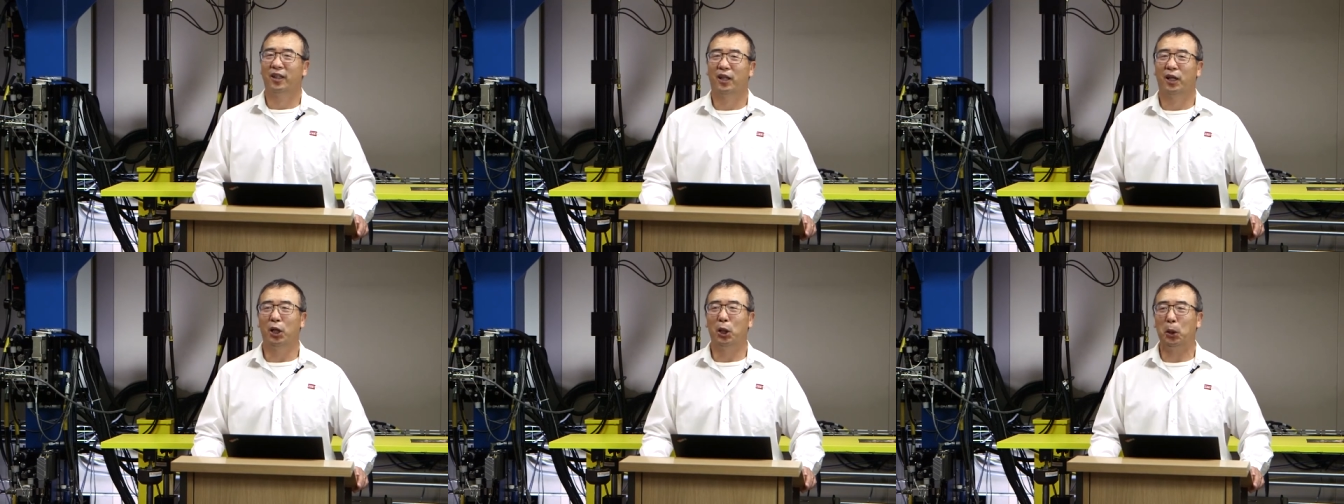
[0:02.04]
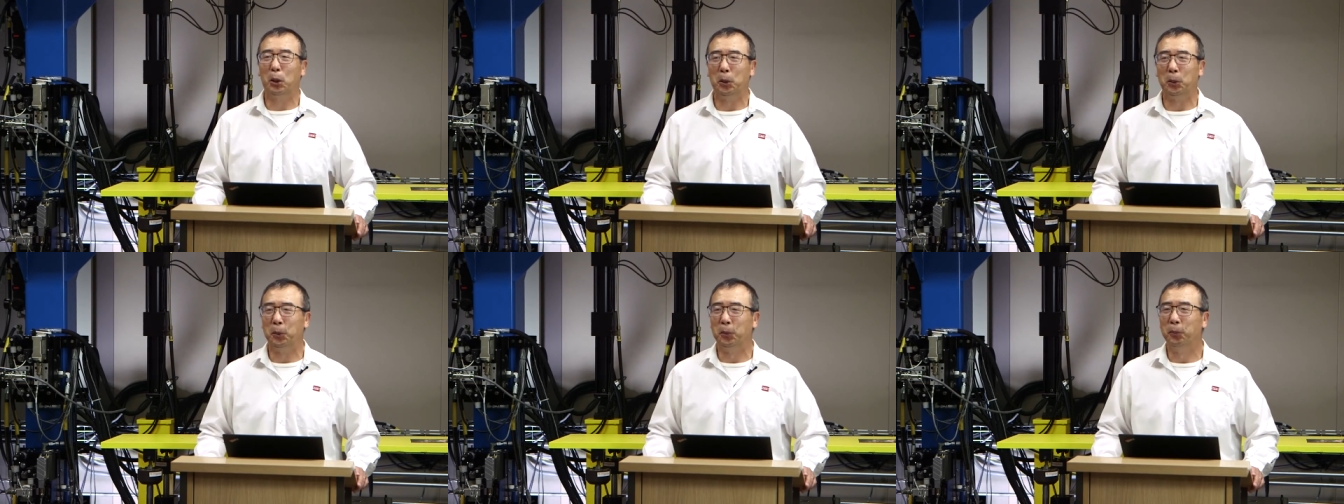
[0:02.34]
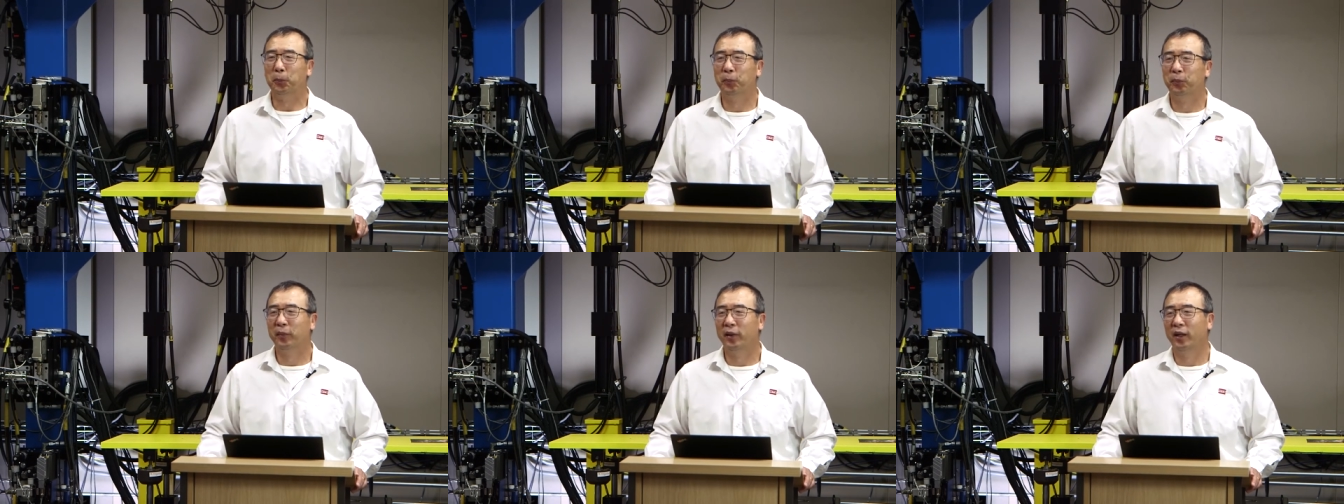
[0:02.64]
Hello,
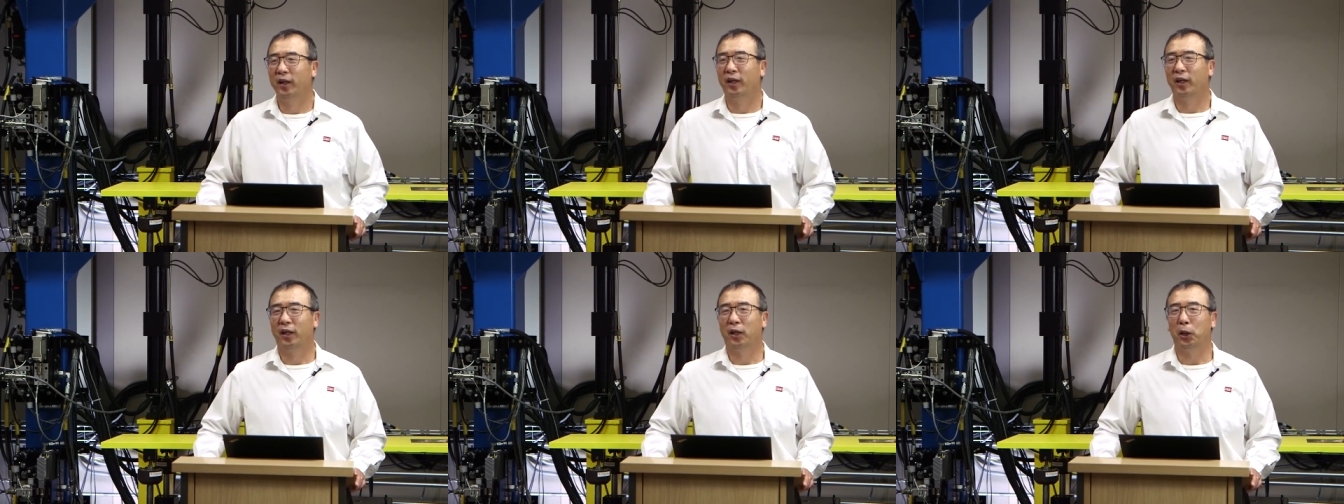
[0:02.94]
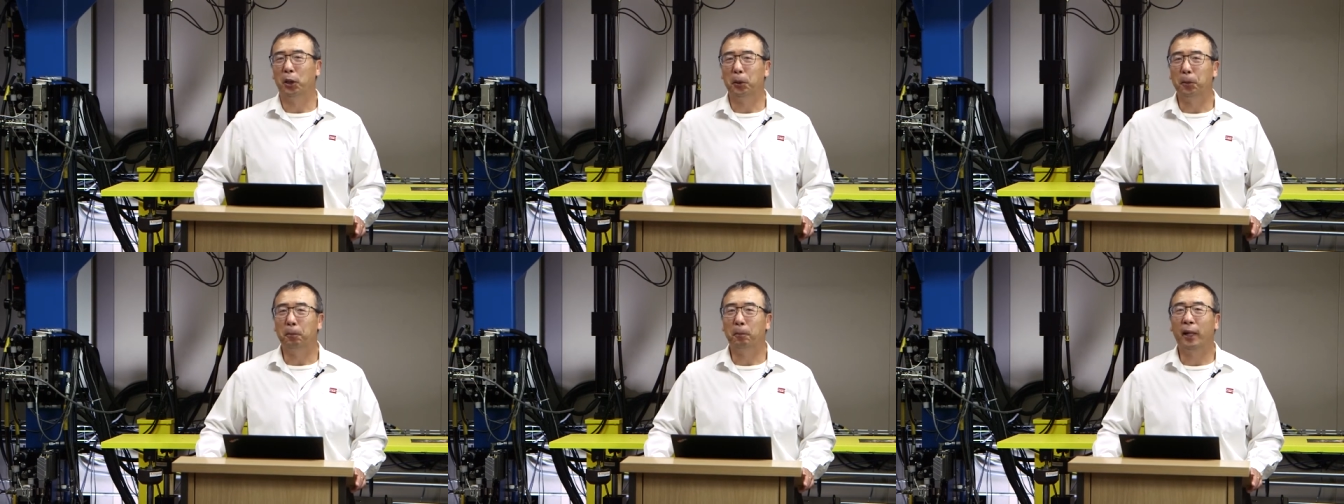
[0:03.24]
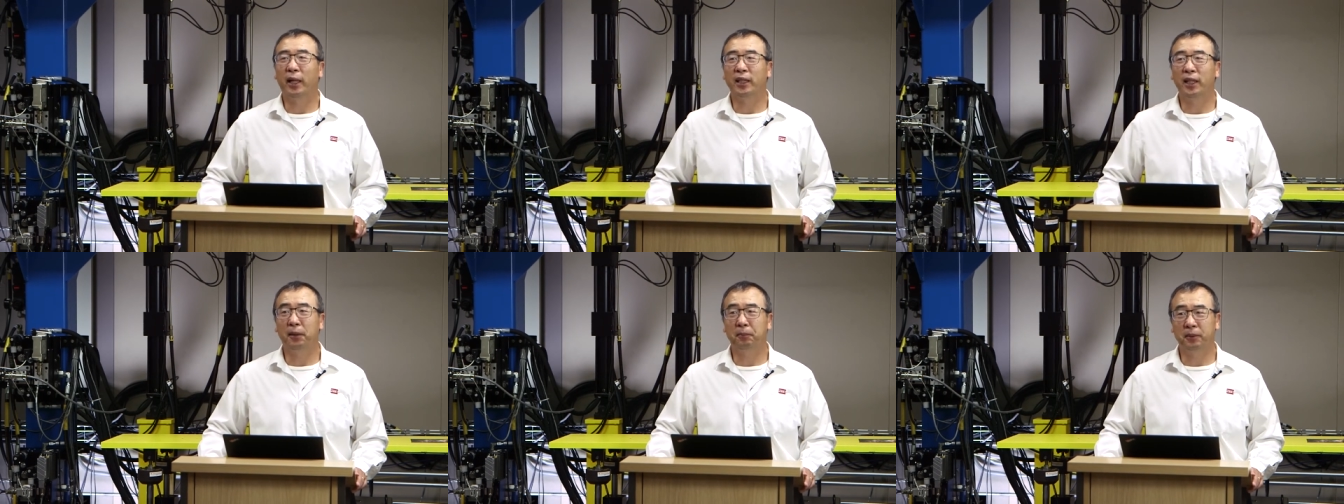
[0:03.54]
uh,
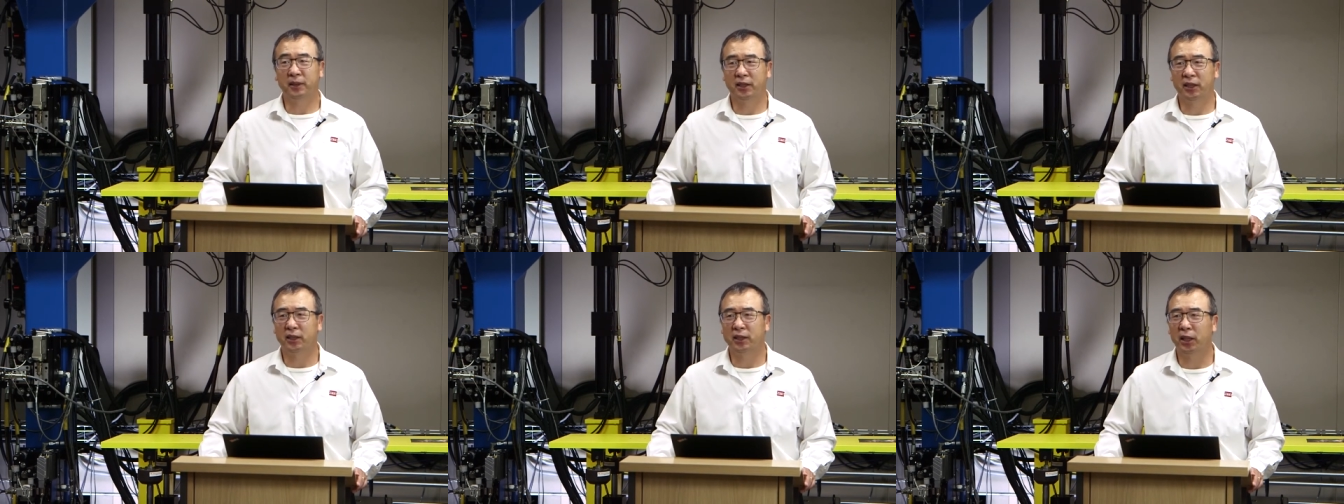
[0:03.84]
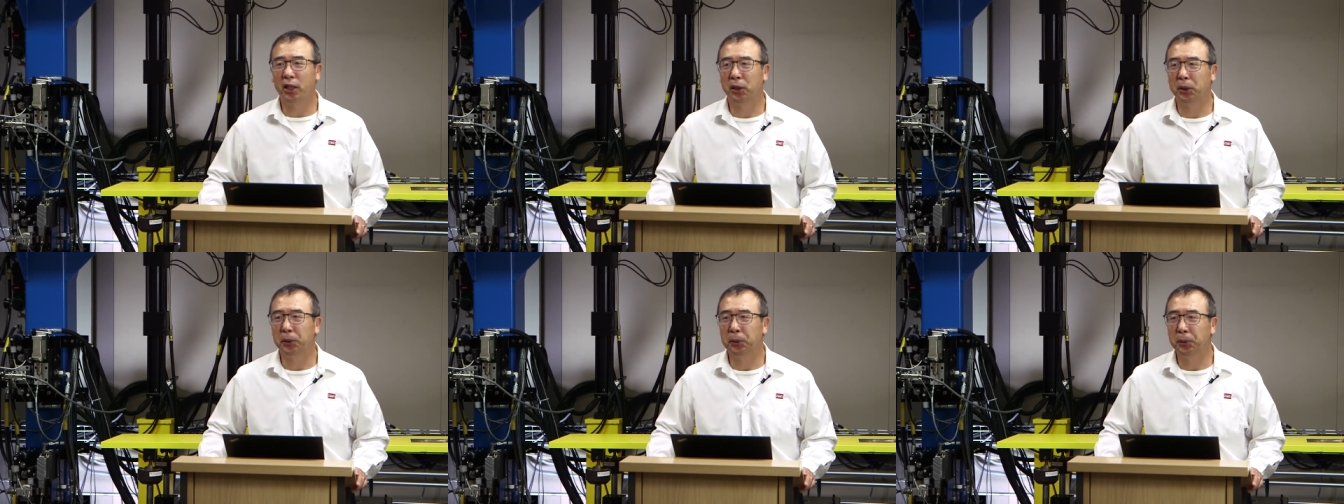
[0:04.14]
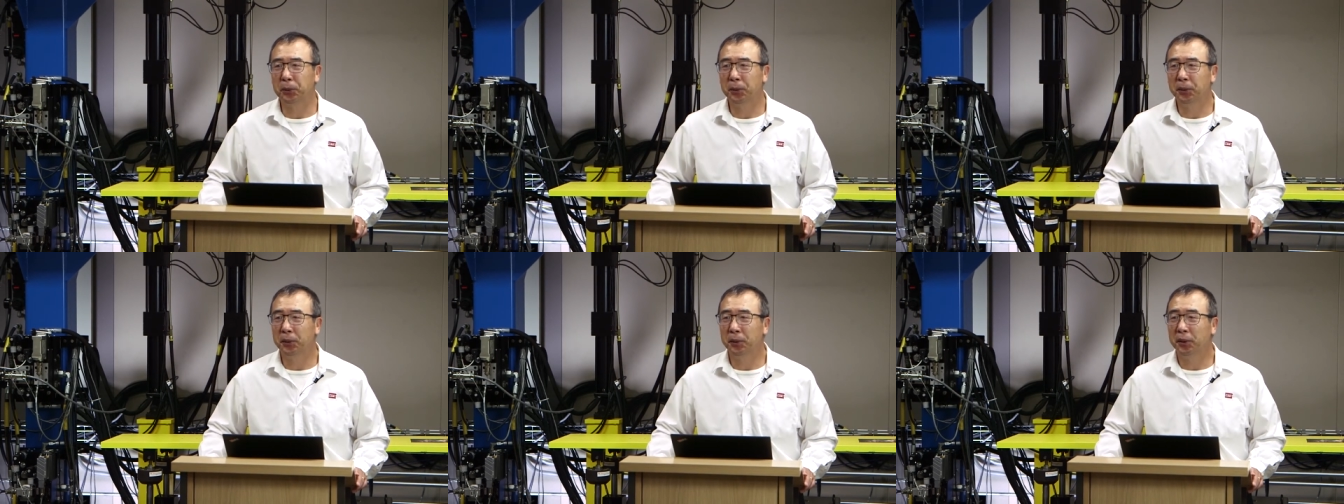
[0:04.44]
my name is Shawn
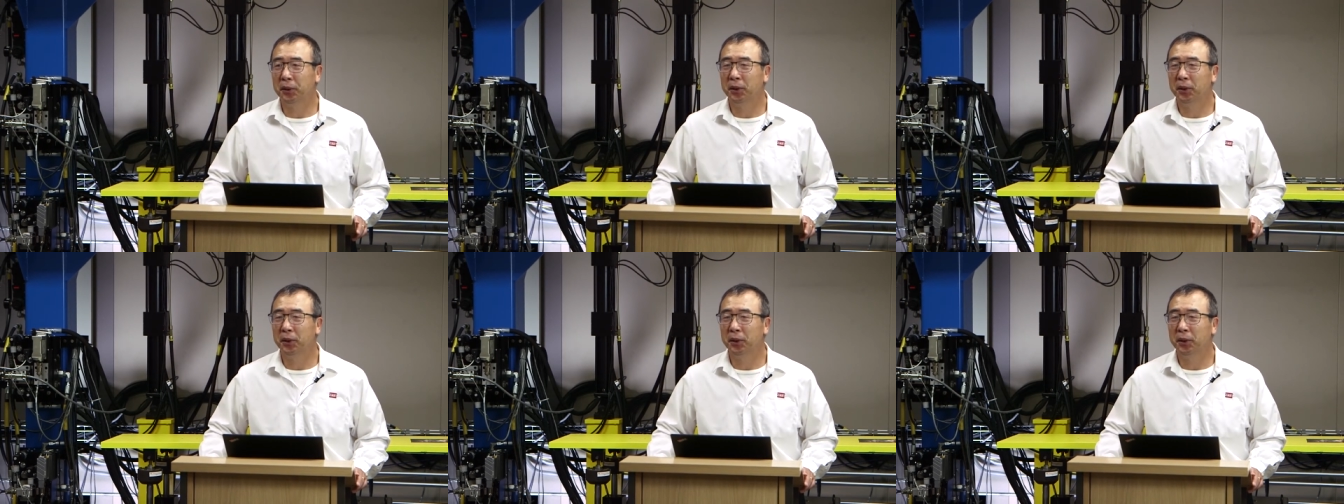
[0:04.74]
You,